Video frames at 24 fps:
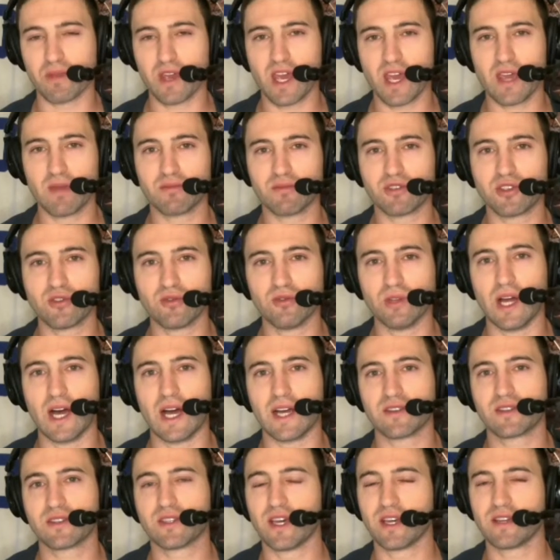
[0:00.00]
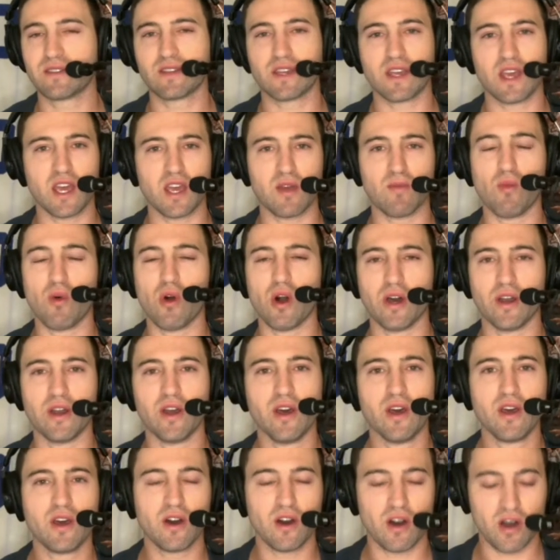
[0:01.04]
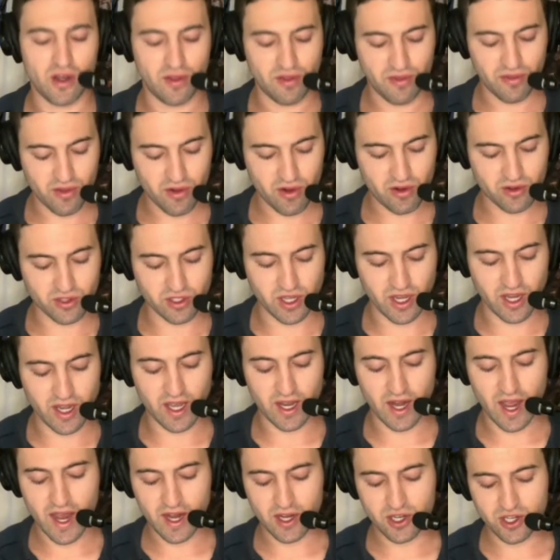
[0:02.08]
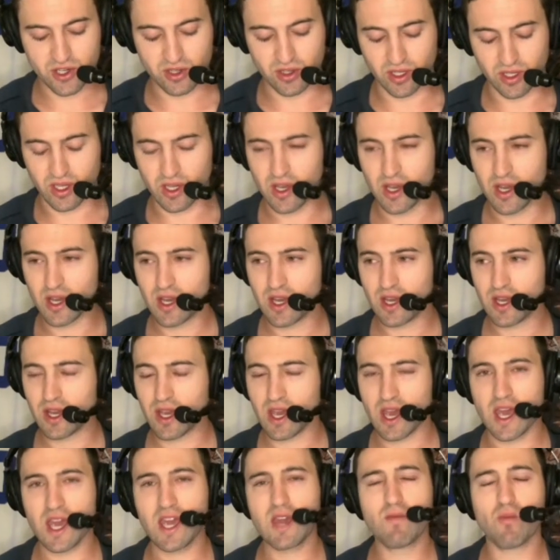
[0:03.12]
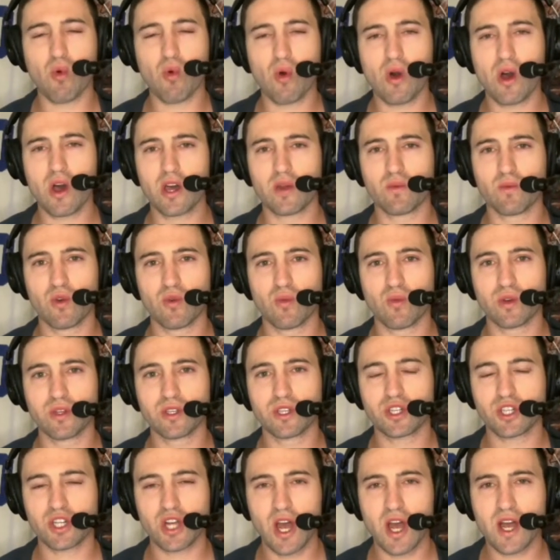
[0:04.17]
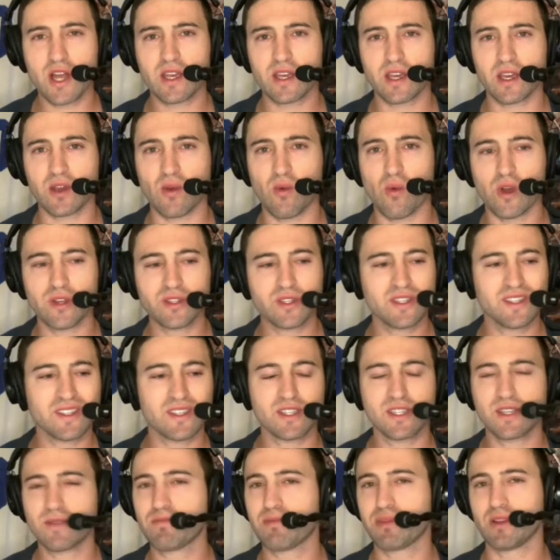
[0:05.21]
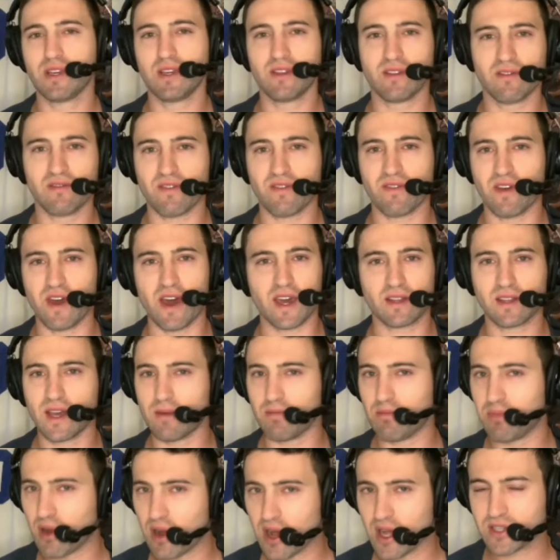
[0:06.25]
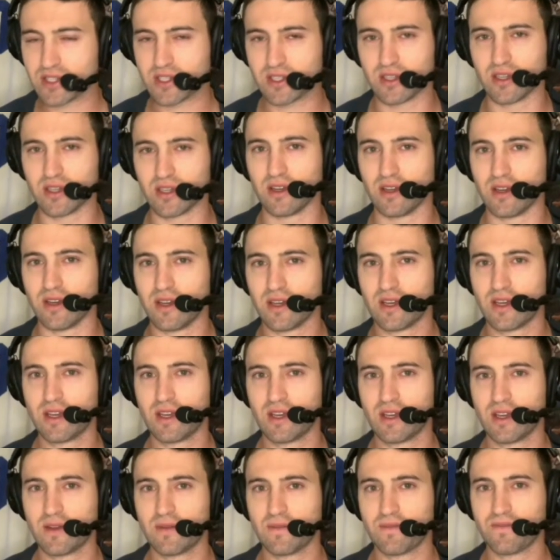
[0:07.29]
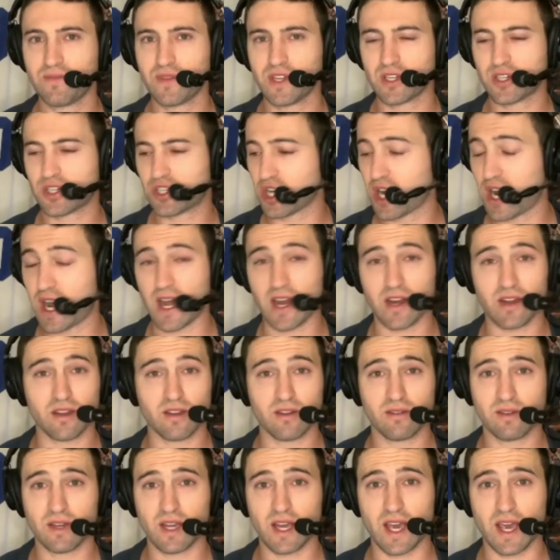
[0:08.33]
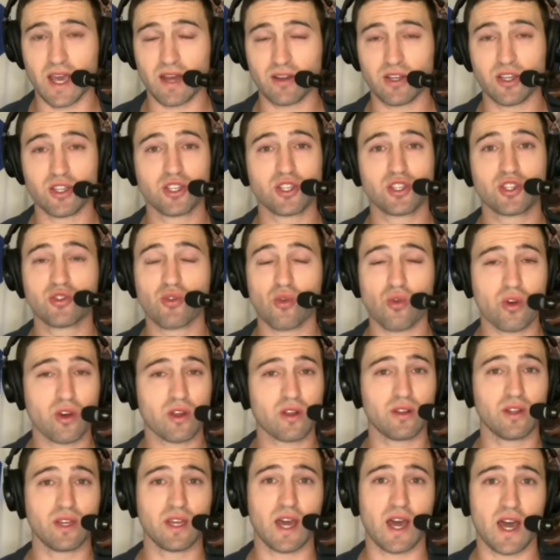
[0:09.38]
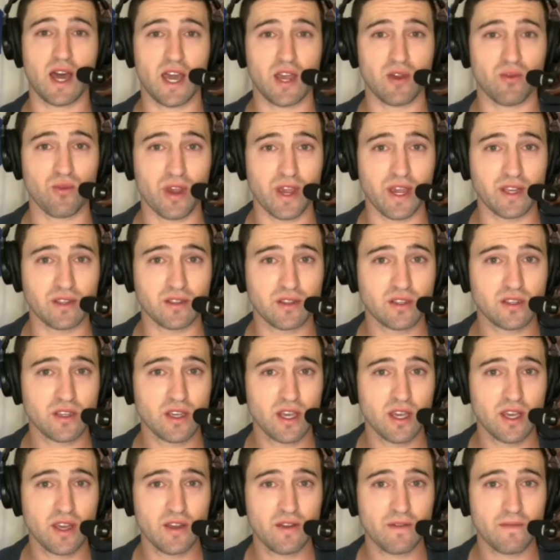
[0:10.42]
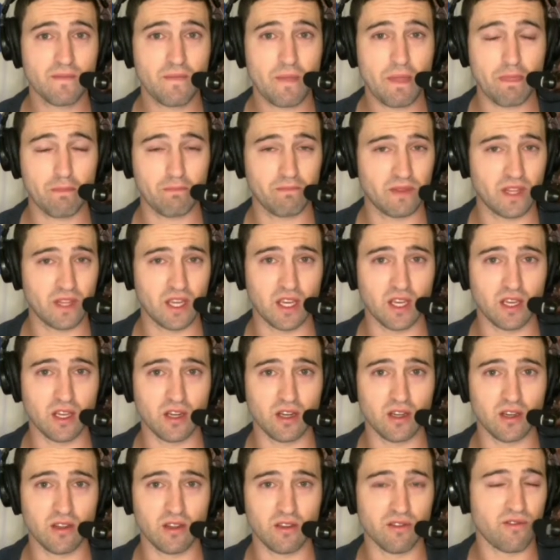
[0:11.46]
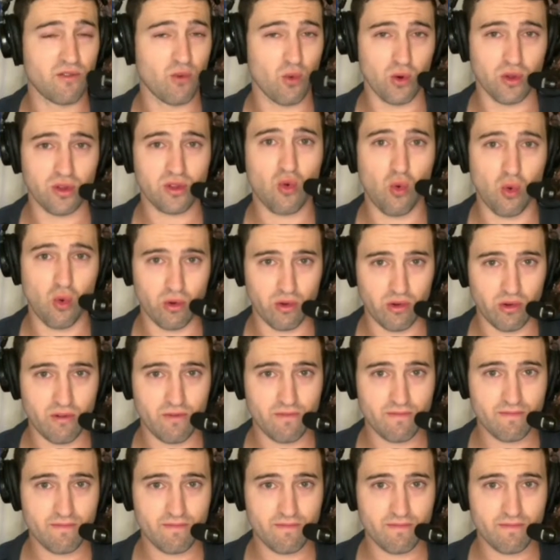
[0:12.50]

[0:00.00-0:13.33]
game two last night to game one on Thursday. And actually, game one, what was shocking wasn't simply the fact that Boston shot it at historically high rates in the fourth quarter,